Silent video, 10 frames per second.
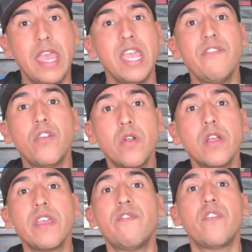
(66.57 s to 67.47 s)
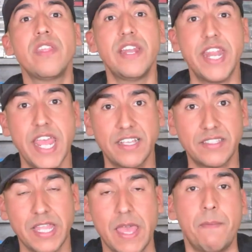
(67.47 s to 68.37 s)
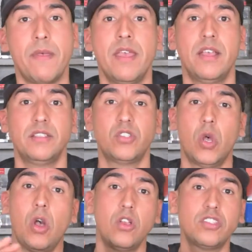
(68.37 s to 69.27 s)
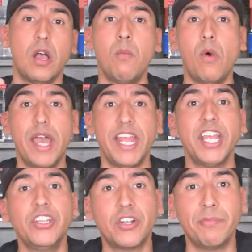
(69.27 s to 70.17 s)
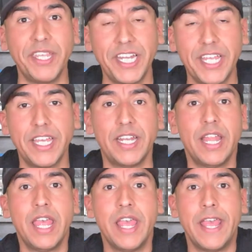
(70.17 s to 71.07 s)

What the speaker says: If you're looking for the next step, so somewhat intermediate,